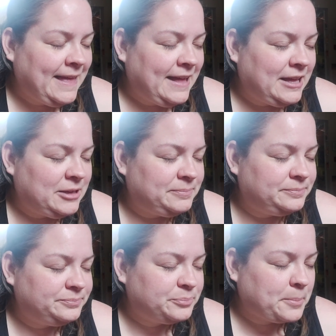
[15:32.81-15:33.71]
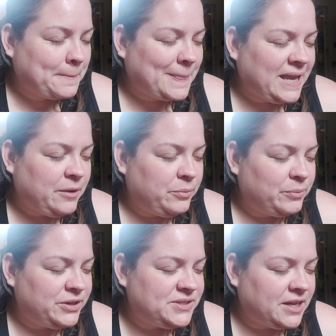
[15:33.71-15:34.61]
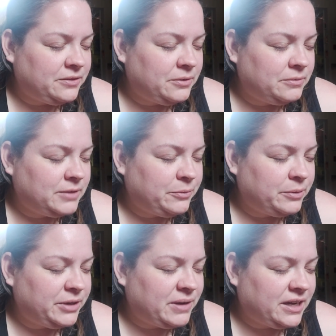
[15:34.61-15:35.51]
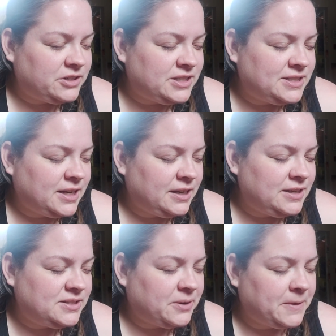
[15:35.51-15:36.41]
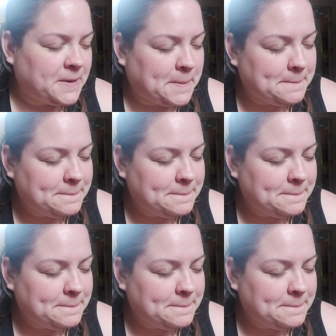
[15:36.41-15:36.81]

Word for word: Um, okay, what were you saying, though? Like, what were you actually saying? He's going,